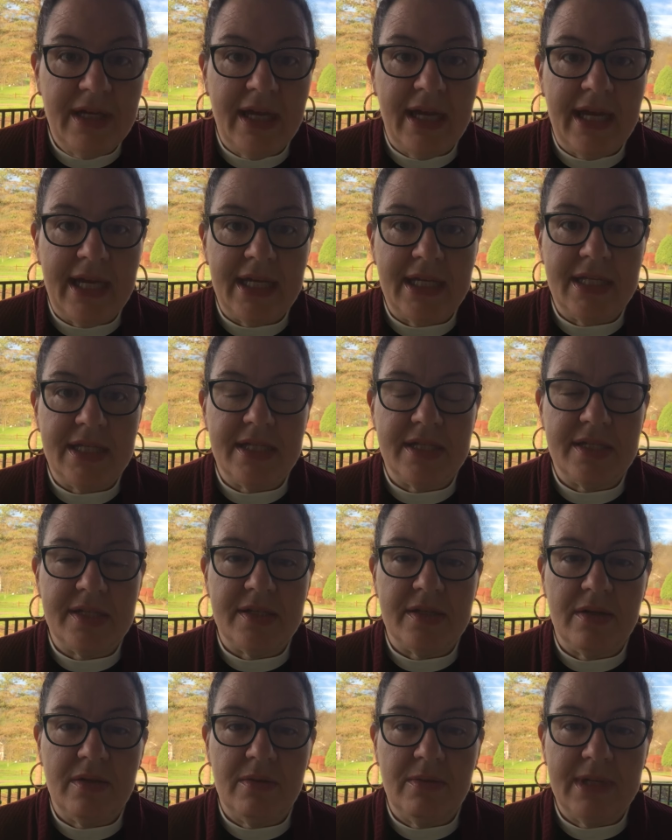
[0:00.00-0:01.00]
And
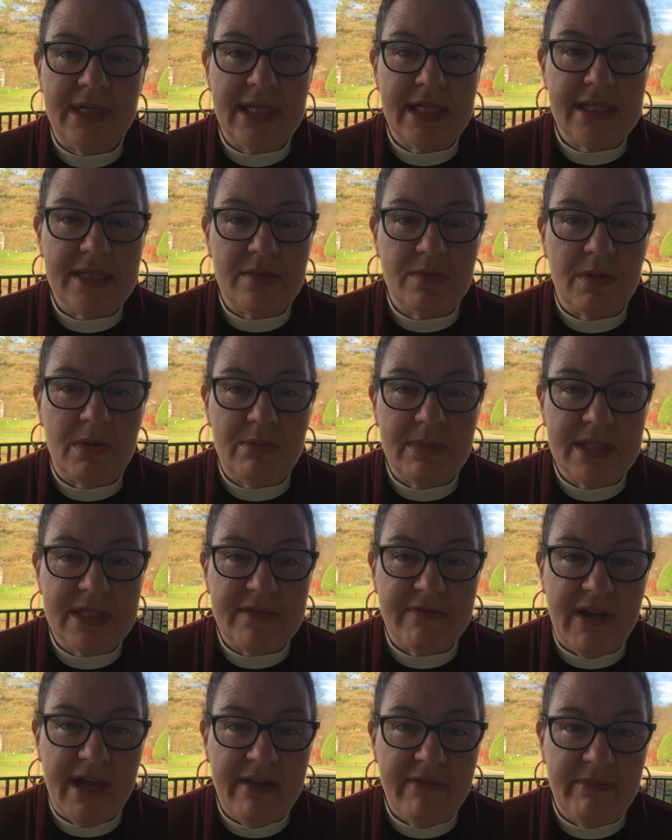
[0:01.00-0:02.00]
so, what does Romans
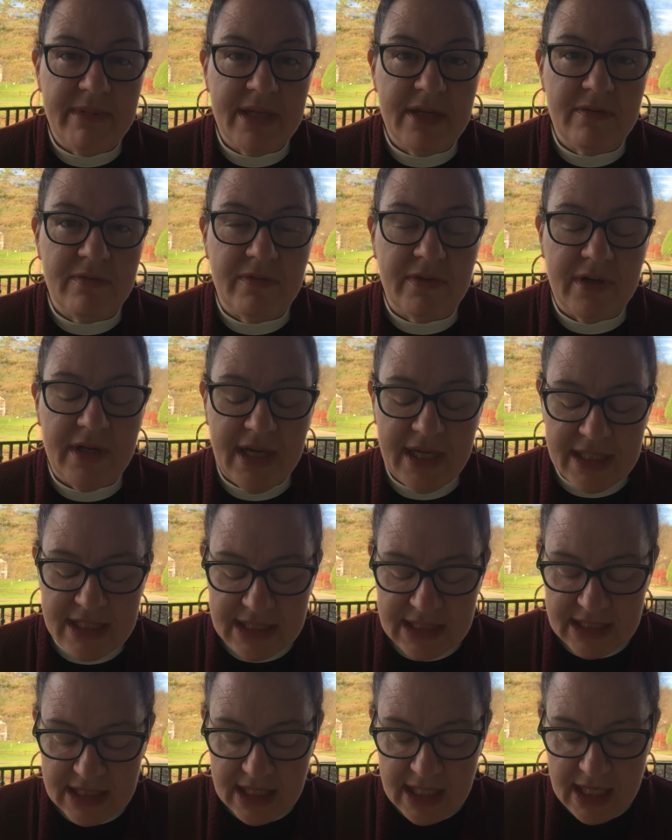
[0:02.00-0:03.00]
5 mean for
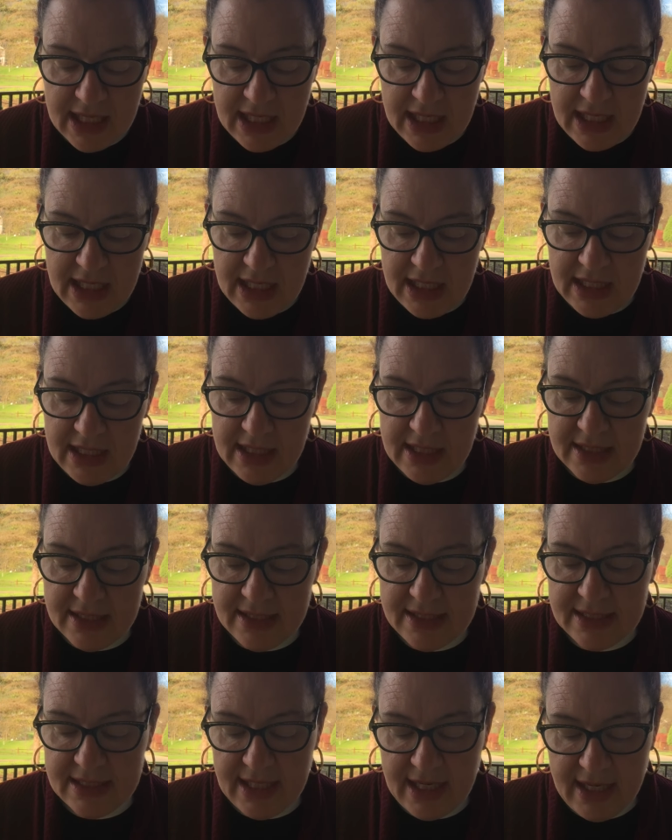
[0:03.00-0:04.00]
us in
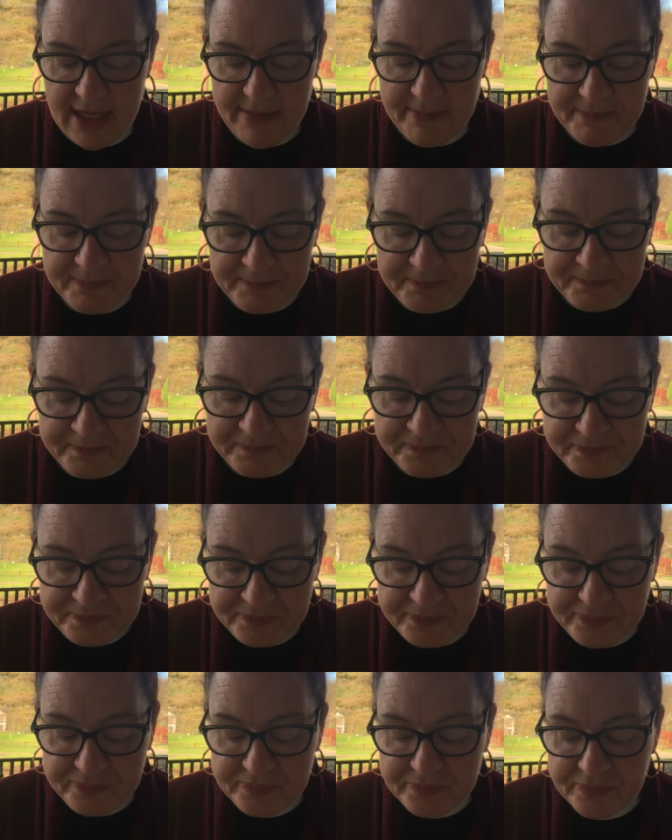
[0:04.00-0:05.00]
this time?
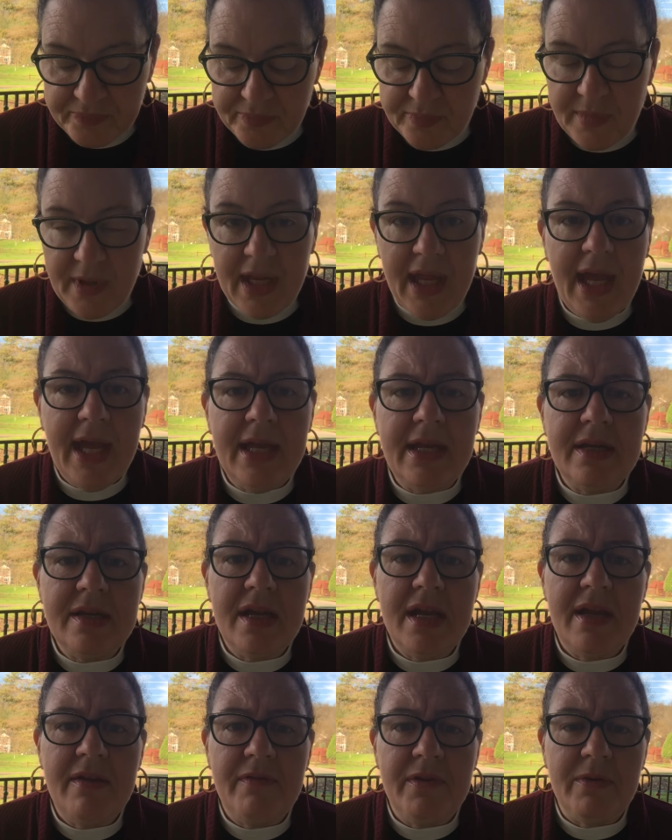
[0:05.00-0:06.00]
And
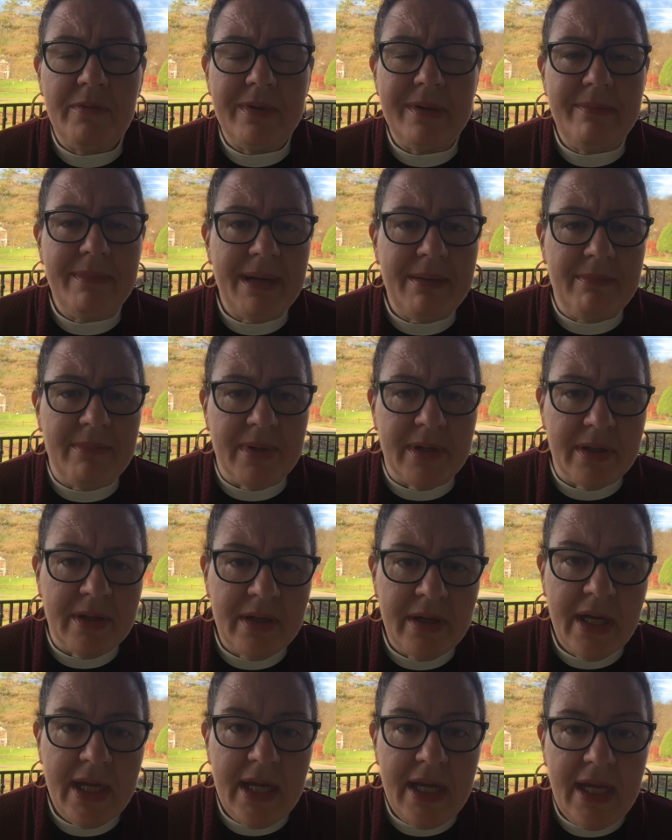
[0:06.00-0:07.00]
if you
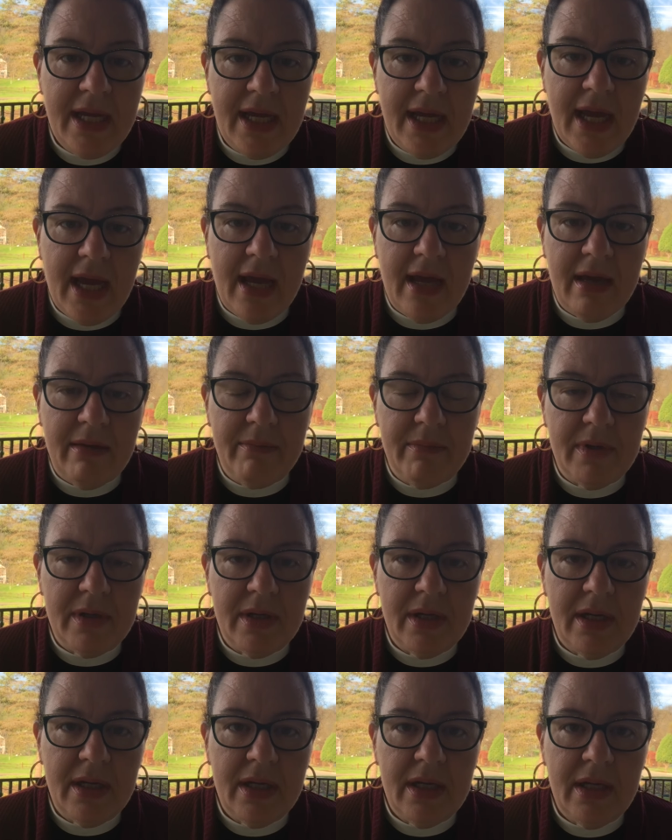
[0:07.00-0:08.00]
remember, um,
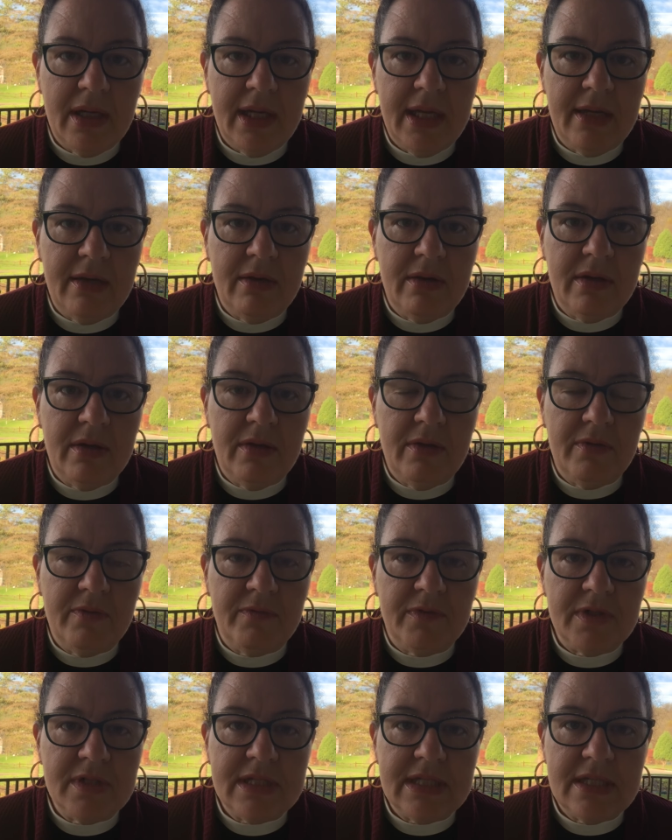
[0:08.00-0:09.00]
in
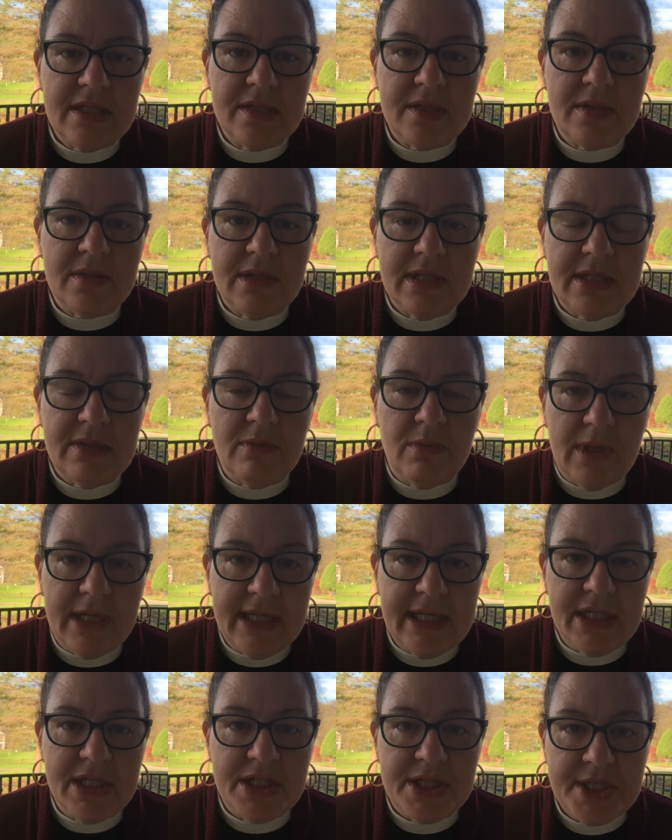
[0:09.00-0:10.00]
verses 1
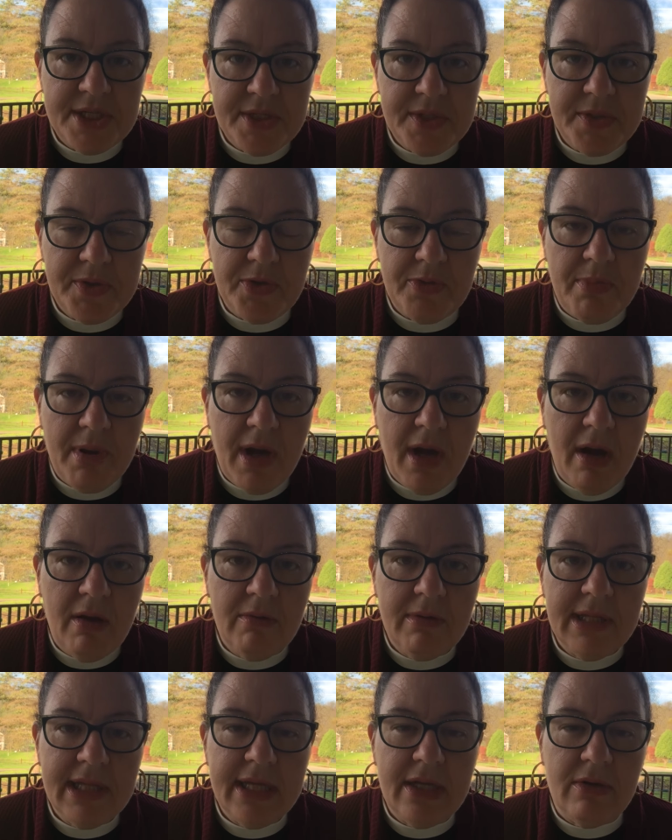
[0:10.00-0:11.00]
and 2, Paul
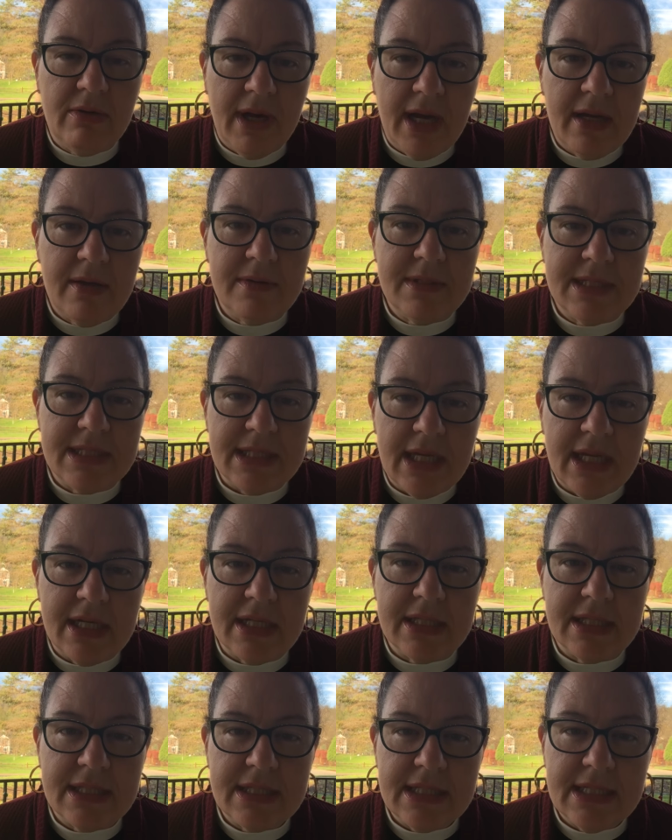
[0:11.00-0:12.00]
really grounds
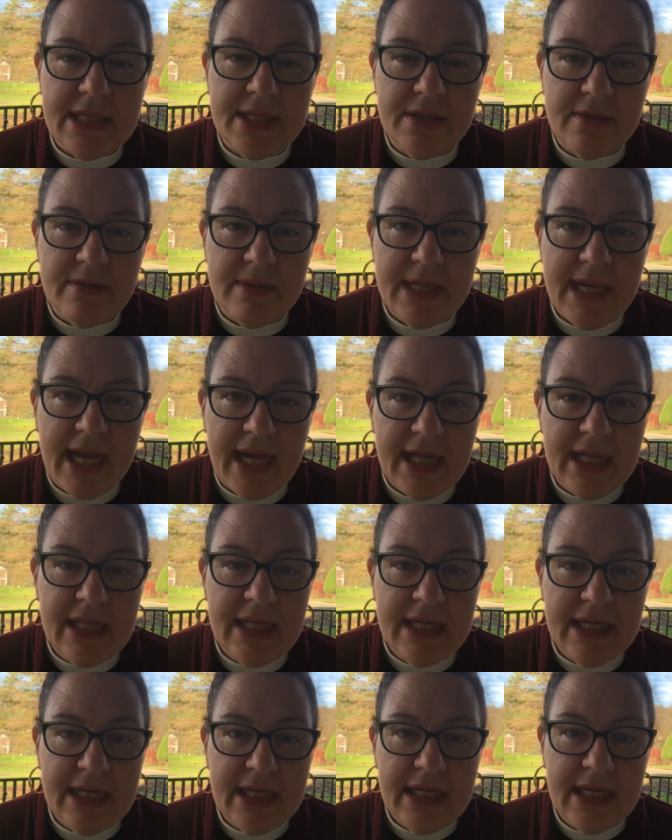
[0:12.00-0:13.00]
us in the
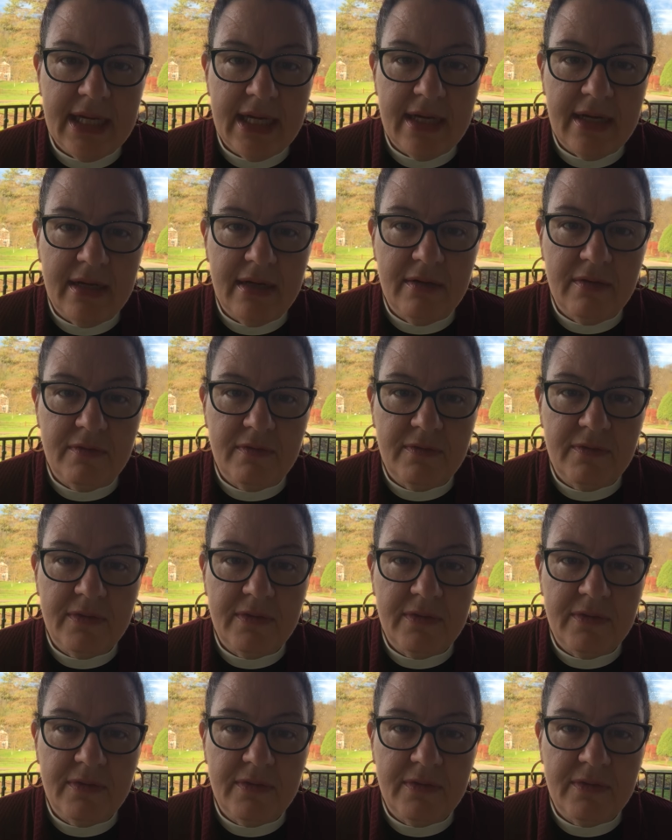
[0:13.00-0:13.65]
reality of